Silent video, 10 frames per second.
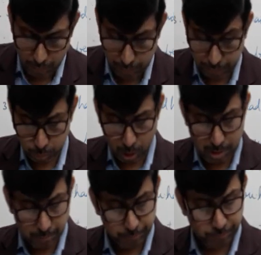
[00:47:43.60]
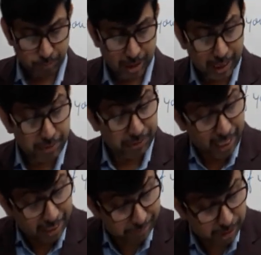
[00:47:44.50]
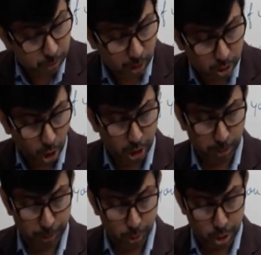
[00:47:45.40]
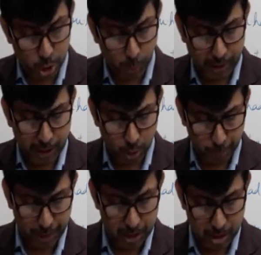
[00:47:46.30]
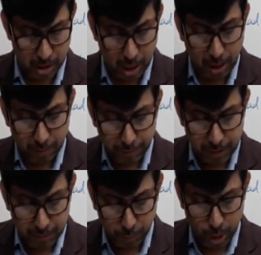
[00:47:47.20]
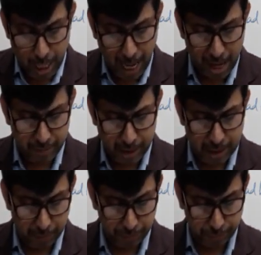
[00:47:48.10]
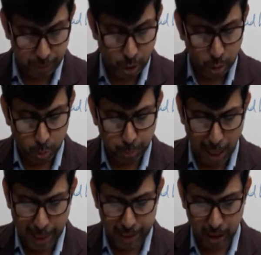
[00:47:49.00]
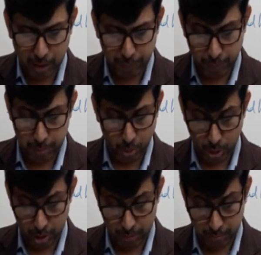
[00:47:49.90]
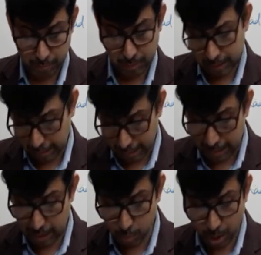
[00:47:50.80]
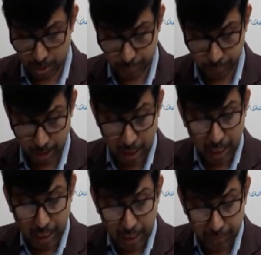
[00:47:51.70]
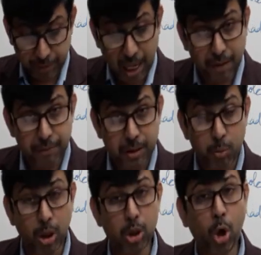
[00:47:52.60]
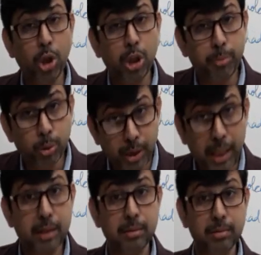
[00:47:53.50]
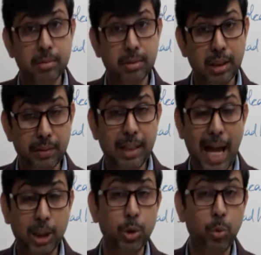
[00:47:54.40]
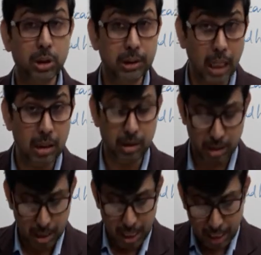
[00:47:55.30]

Fifth one, if everyone contributes 20 rupees, we would have enough to buy a football. The corrected one, if everyone contributed, that action was done.